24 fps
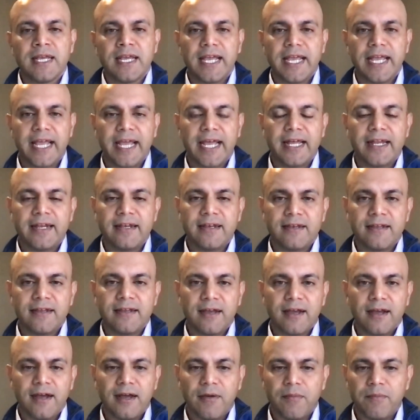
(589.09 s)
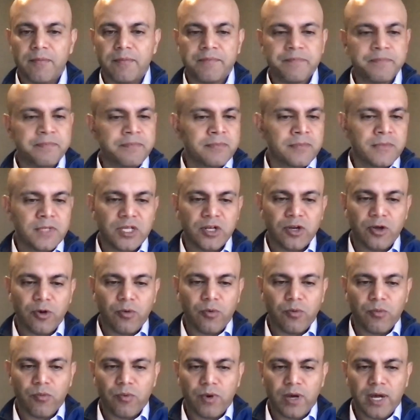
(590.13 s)
and
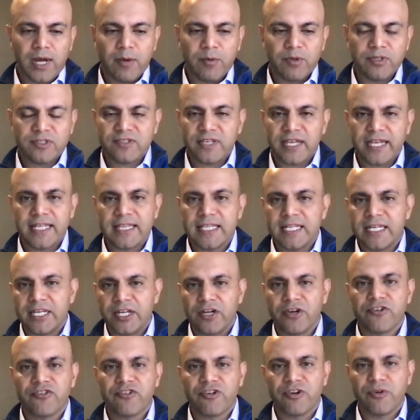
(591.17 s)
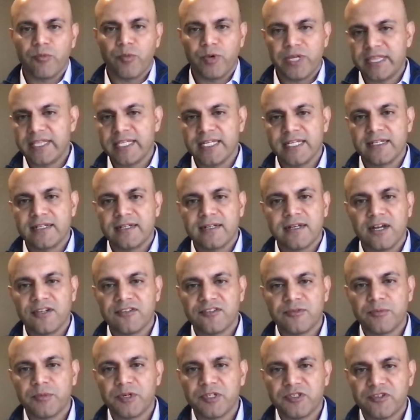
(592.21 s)
I would say in the near term, we think
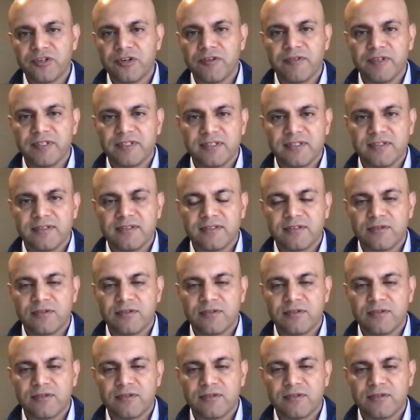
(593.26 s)
customer service is